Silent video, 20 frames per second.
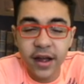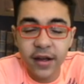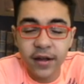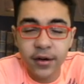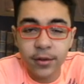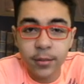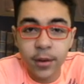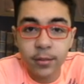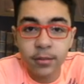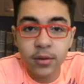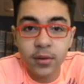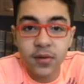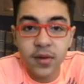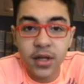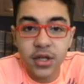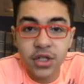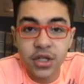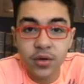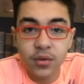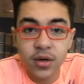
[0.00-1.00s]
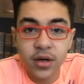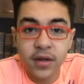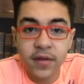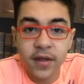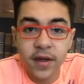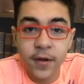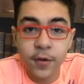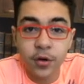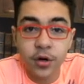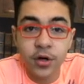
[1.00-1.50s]
remembered that
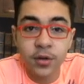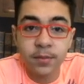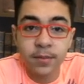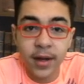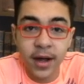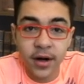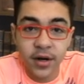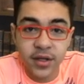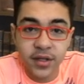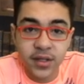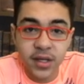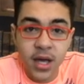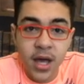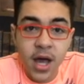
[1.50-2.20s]
they were in Paris.